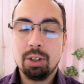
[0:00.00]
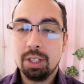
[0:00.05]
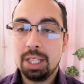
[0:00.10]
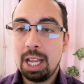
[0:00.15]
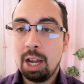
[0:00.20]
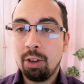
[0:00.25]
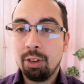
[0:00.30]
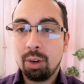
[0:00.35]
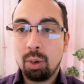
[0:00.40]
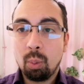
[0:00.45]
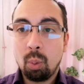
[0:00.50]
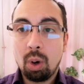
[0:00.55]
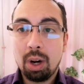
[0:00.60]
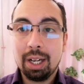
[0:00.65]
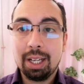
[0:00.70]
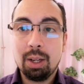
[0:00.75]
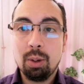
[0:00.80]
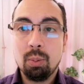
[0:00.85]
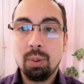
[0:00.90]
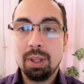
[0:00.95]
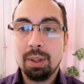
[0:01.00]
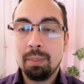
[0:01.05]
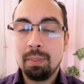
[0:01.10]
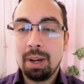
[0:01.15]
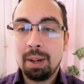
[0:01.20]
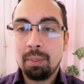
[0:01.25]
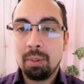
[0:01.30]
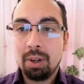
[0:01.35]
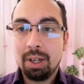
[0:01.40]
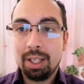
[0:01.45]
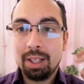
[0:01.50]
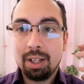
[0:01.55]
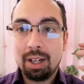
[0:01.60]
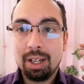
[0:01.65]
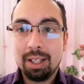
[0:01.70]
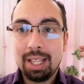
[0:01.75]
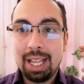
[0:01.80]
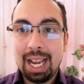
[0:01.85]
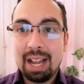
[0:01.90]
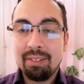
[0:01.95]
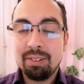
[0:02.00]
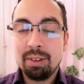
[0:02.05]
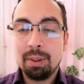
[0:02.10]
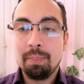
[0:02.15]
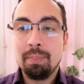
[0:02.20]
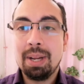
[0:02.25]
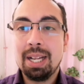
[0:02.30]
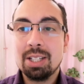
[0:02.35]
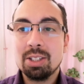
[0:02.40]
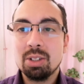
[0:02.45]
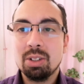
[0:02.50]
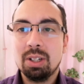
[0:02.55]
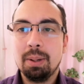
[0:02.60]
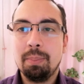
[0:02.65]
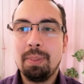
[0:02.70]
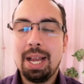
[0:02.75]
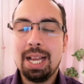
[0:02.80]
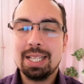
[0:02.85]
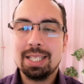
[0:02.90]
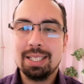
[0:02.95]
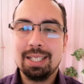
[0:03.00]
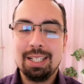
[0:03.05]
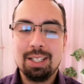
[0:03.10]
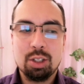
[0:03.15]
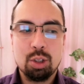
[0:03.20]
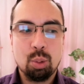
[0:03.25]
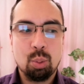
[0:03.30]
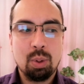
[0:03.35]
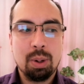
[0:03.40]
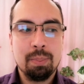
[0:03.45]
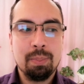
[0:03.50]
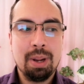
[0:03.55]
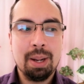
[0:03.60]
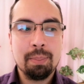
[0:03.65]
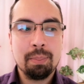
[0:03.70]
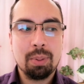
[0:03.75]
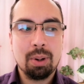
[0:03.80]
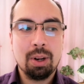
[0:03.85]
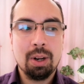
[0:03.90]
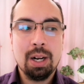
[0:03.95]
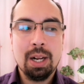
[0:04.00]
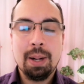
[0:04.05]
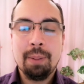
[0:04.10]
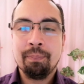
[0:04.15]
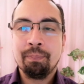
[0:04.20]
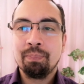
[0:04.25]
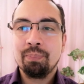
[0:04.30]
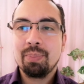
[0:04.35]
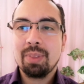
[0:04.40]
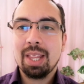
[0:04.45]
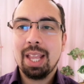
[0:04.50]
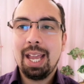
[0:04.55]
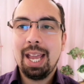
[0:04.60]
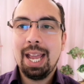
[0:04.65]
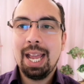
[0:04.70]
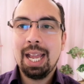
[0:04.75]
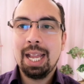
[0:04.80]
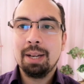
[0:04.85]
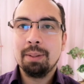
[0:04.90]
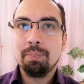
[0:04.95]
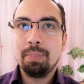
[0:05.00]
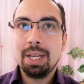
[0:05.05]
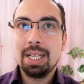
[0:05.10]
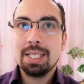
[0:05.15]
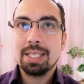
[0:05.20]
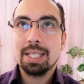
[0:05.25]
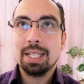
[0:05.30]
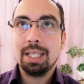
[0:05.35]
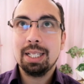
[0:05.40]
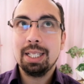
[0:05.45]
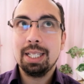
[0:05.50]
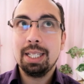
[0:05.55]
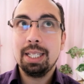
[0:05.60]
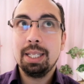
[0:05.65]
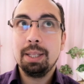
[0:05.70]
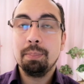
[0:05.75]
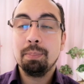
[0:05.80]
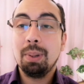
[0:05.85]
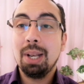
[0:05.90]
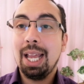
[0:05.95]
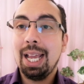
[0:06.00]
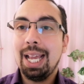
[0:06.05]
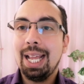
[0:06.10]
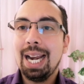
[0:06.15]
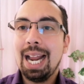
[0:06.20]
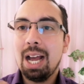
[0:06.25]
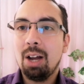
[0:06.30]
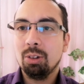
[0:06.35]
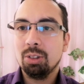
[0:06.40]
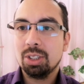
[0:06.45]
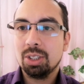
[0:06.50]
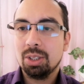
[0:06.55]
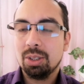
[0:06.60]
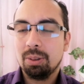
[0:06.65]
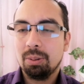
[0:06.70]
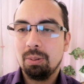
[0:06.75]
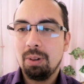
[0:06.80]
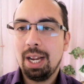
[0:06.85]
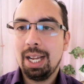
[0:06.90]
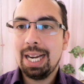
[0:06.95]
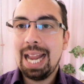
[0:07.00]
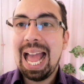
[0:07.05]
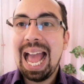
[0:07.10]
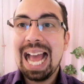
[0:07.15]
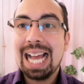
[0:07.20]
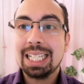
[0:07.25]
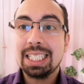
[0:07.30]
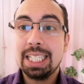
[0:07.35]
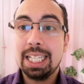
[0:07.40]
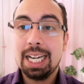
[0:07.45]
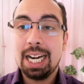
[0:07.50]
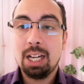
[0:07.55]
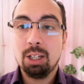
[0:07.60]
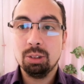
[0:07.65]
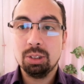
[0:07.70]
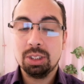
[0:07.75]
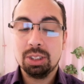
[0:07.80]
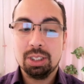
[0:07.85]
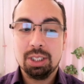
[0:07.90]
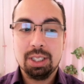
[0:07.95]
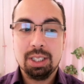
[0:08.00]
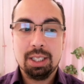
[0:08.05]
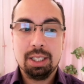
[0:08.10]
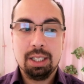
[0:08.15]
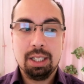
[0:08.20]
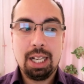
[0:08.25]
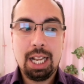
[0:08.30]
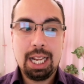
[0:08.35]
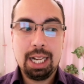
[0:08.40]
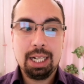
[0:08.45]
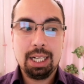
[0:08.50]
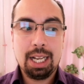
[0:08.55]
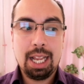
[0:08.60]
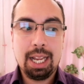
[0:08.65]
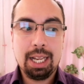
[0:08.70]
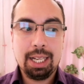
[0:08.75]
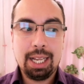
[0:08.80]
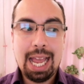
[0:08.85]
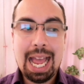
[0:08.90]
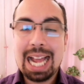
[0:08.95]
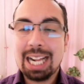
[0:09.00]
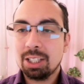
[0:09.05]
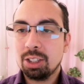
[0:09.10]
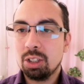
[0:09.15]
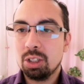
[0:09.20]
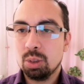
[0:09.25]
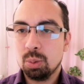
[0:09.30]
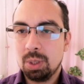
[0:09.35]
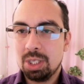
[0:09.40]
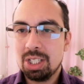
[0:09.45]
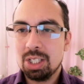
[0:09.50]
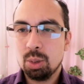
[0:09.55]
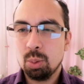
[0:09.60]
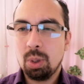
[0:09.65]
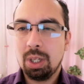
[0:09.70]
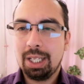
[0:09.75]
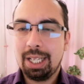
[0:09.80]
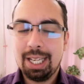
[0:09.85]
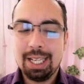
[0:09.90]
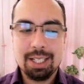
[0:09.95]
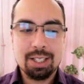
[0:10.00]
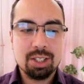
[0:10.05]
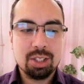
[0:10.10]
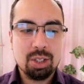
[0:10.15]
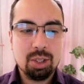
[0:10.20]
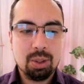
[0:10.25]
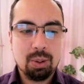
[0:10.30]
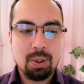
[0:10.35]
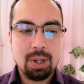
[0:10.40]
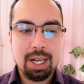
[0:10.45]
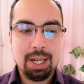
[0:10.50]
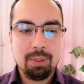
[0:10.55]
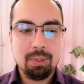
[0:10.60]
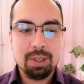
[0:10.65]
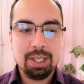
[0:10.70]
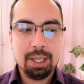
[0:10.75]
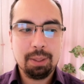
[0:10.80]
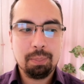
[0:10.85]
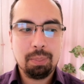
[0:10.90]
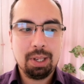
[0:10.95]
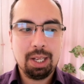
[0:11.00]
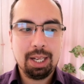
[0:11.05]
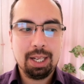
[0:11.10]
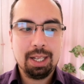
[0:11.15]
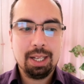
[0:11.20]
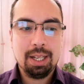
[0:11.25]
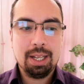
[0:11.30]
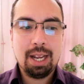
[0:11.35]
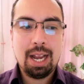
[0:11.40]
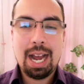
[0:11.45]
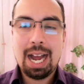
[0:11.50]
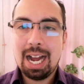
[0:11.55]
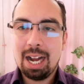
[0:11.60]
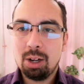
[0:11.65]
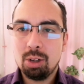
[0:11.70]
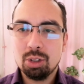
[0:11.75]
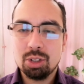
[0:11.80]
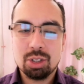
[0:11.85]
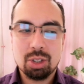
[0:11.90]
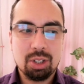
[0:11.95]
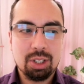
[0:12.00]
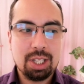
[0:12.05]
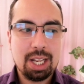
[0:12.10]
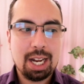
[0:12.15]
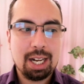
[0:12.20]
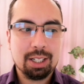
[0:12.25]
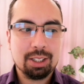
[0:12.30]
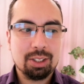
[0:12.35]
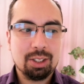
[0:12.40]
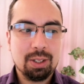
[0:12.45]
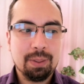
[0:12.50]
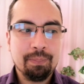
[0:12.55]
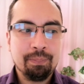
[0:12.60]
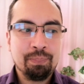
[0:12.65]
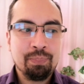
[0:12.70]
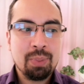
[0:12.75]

now they're working with a memory, they have the mental capacity to remember and basically play it out, right? Act it out, like actors, which is what kids do, right? When they play house or doctor.